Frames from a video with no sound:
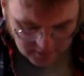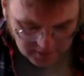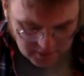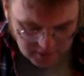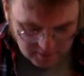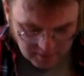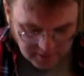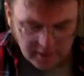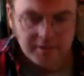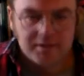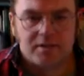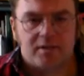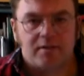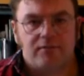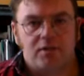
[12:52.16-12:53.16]
So in the
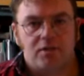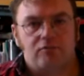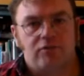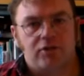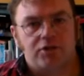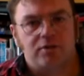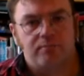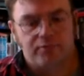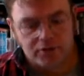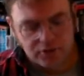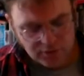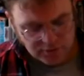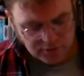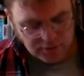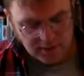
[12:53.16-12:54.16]
1970s, Russia
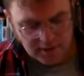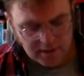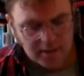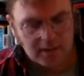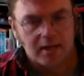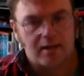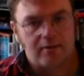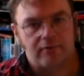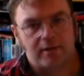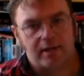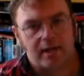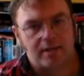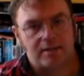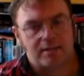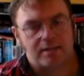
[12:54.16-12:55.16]
produced the Kiev
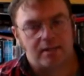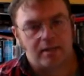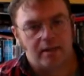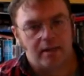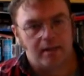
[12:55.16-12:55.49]
class.